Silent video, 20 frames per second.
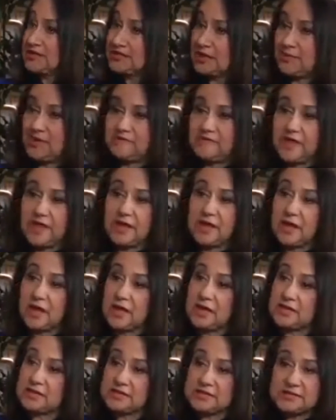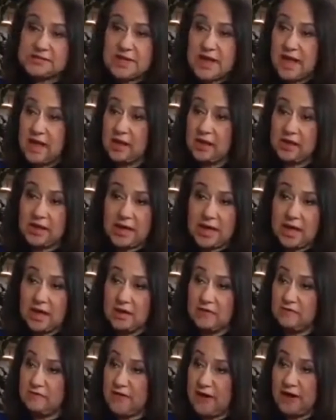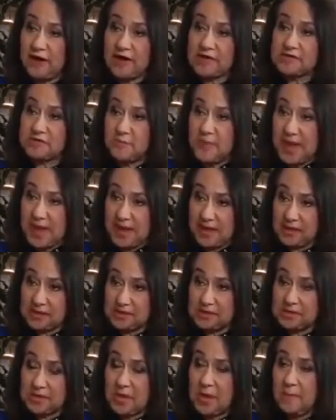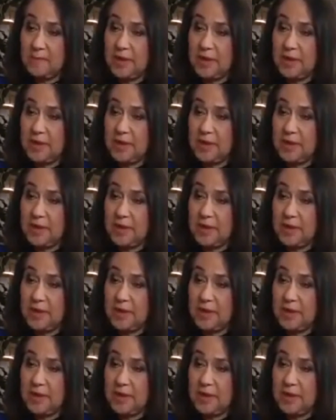Some of it is held in various banks,